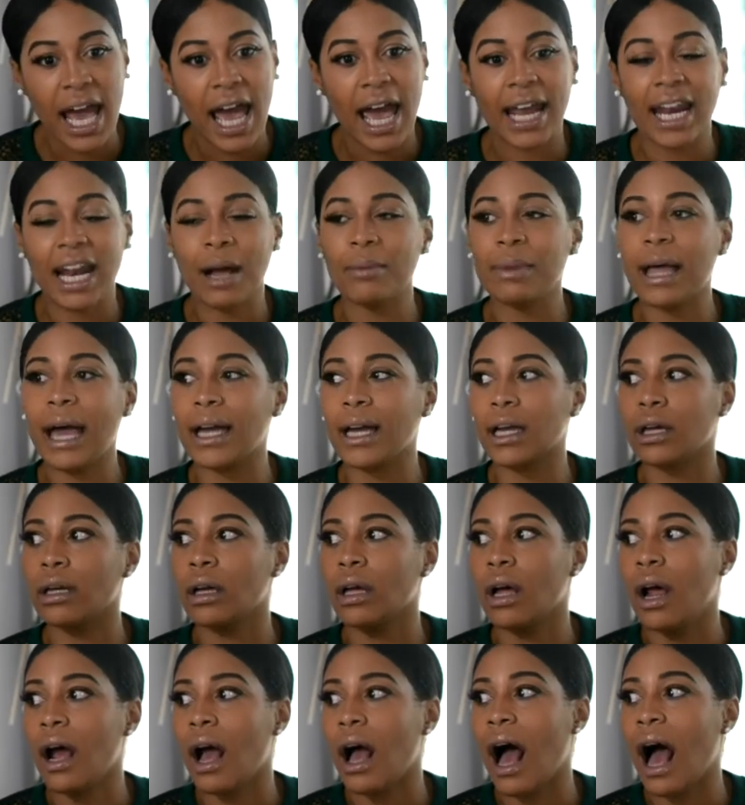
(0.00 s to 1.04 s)
And I'm
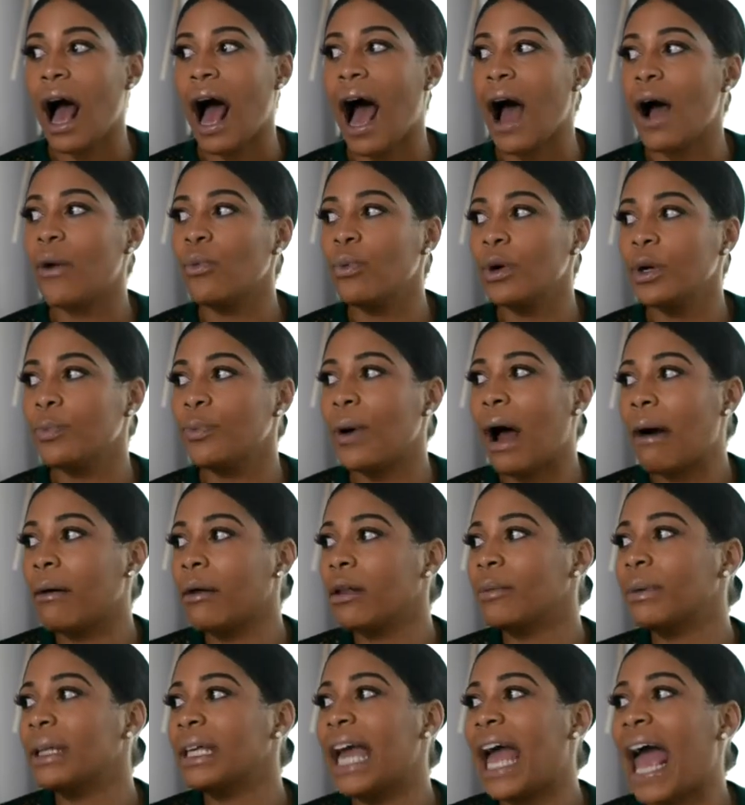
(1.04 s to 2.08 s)
like, I would
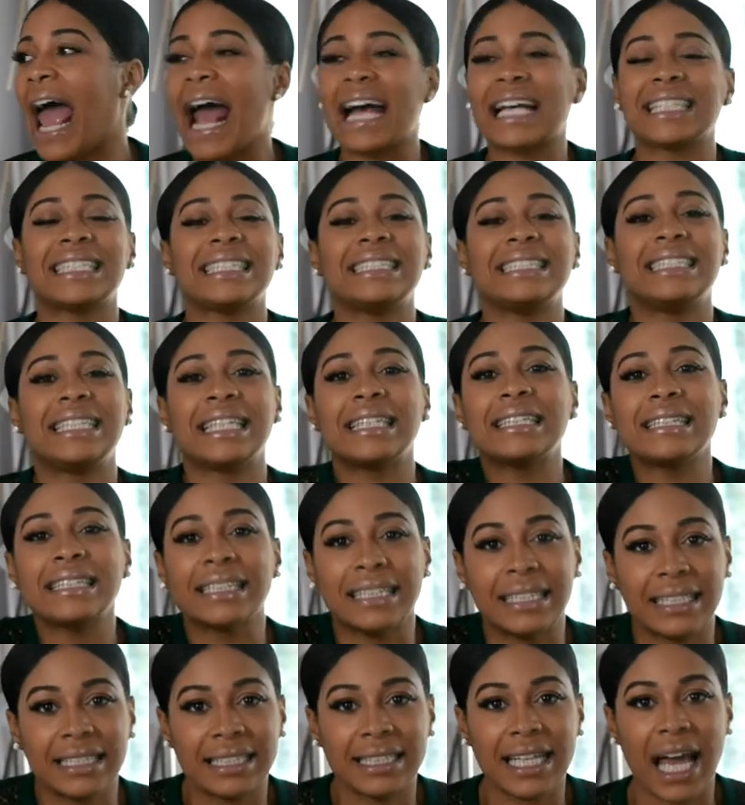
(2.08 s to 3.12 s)
probably
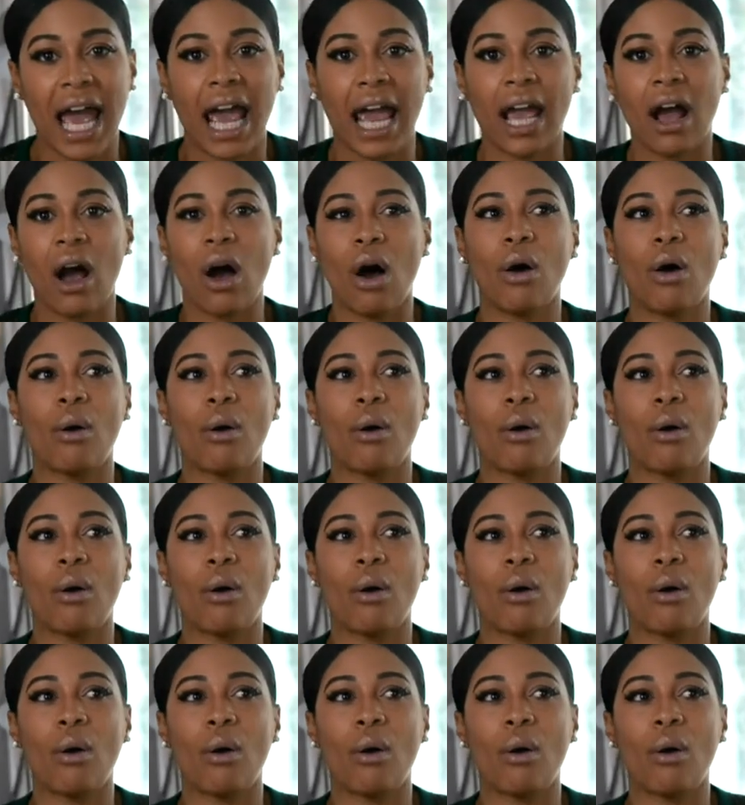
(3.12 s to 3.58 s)
accidentally say,